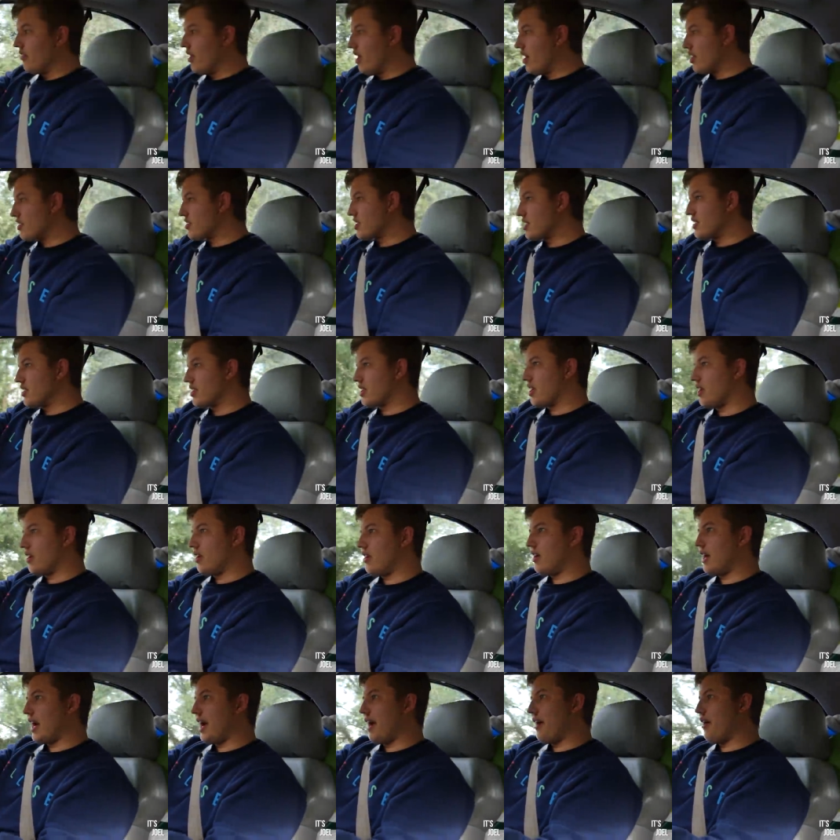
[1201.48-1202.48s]
nursing the
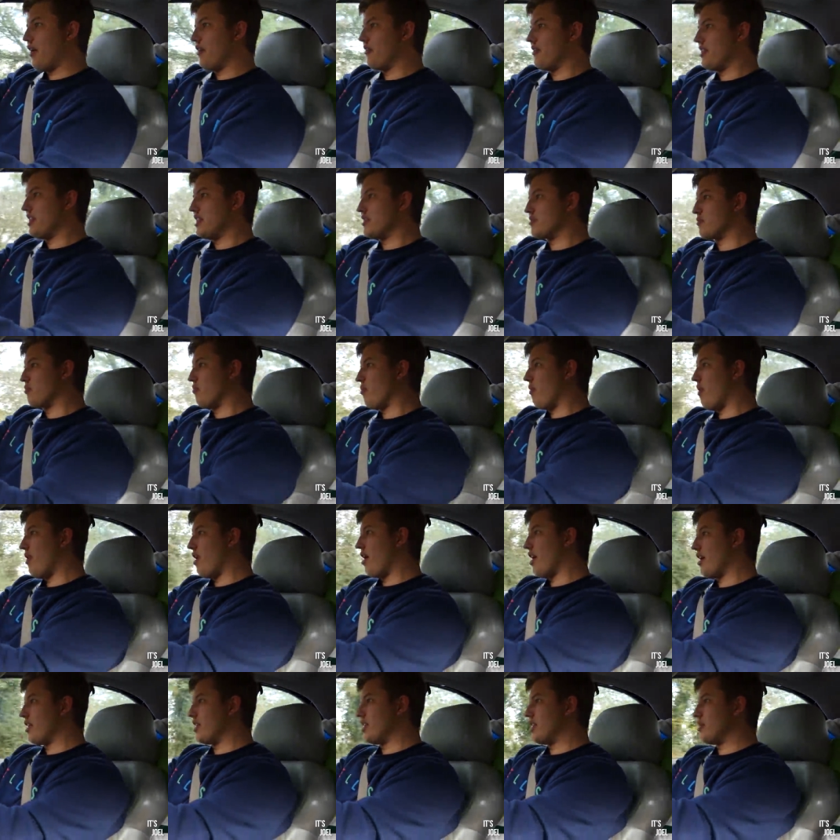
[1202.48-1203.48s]
car out of these
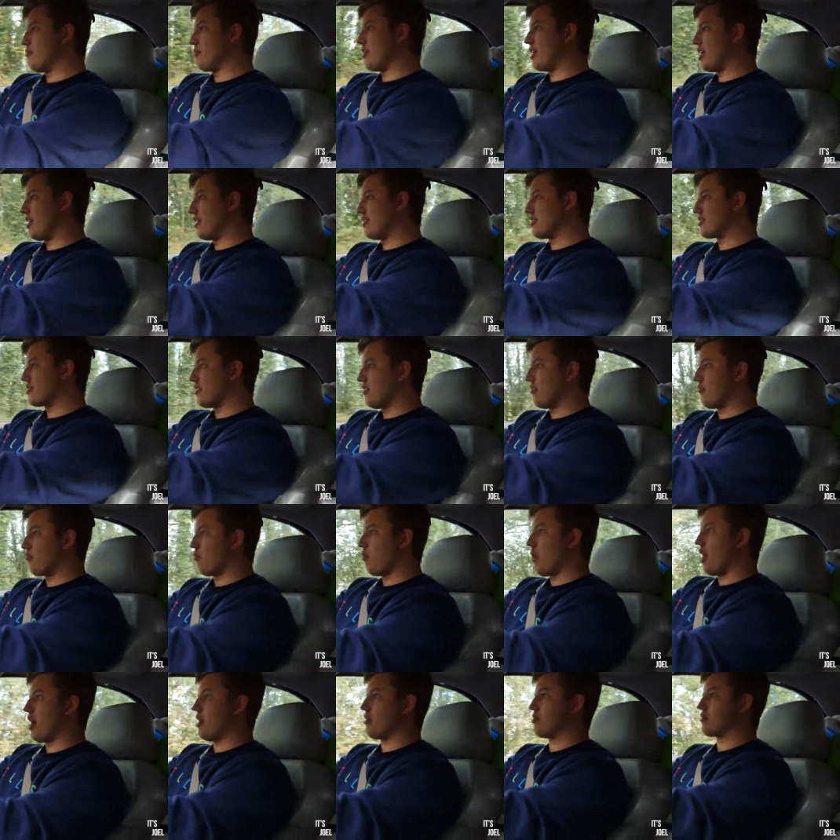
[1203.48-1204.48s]
windy parts of
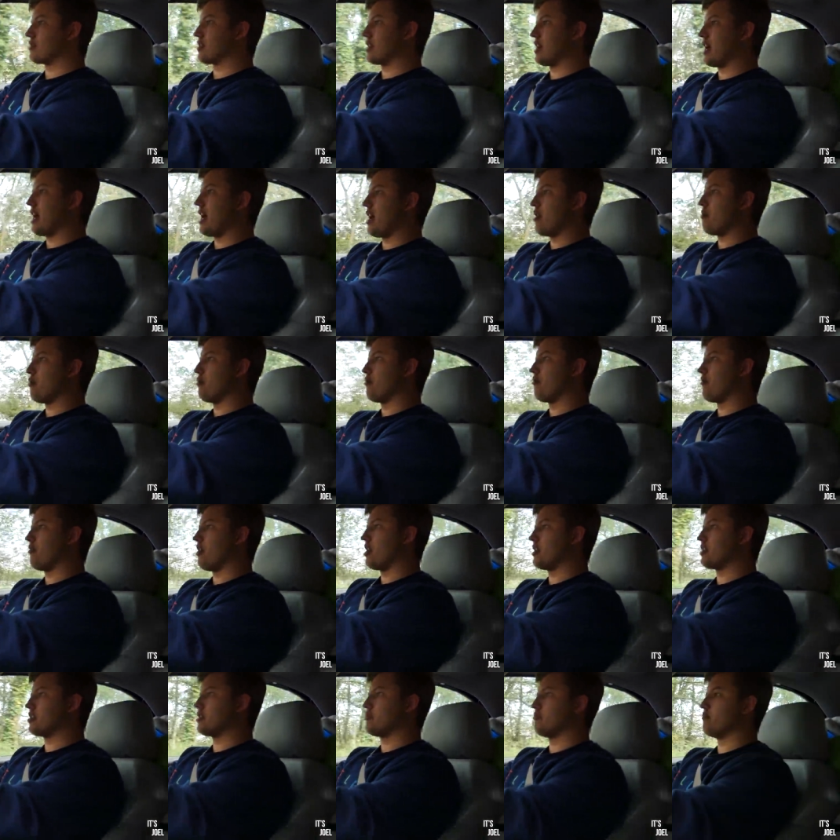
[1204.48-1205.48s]
Wales now, we'll
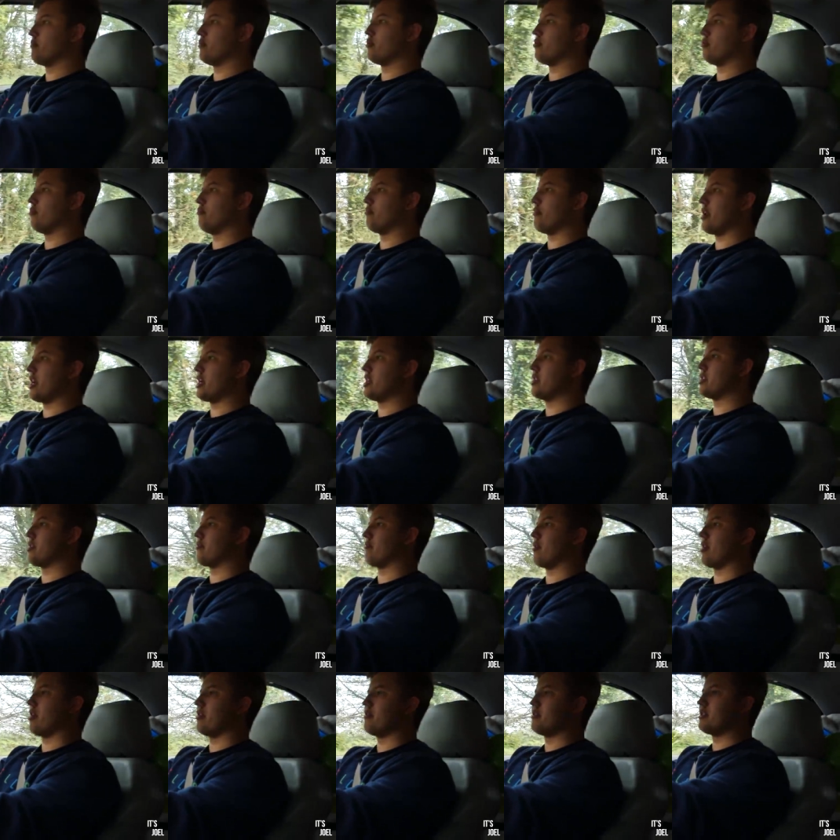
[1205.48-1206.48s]
find some more major
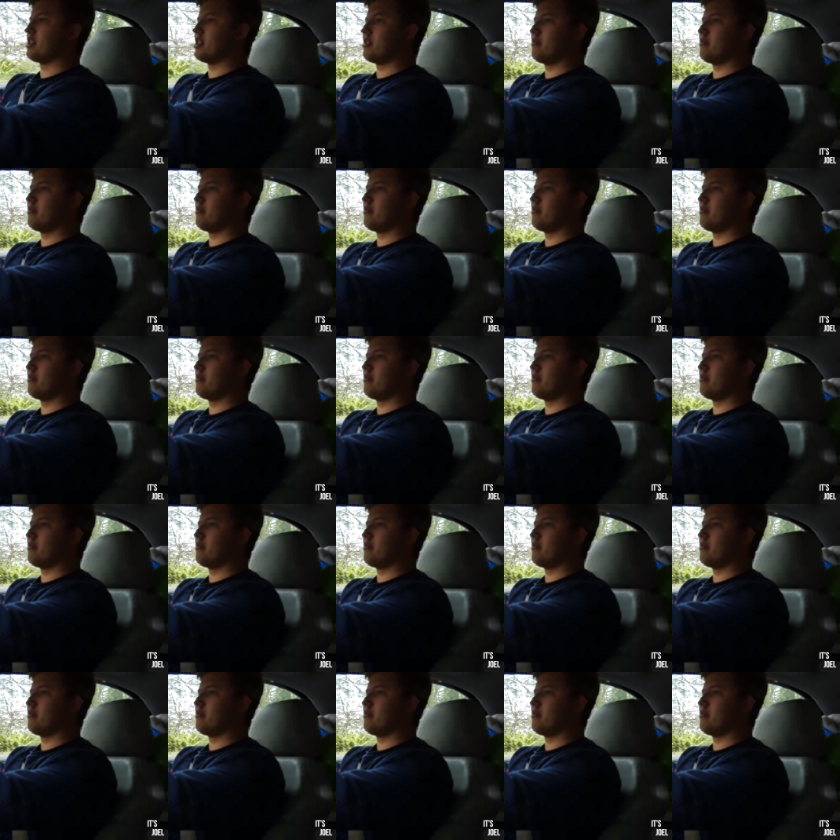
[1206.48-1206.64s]
roads.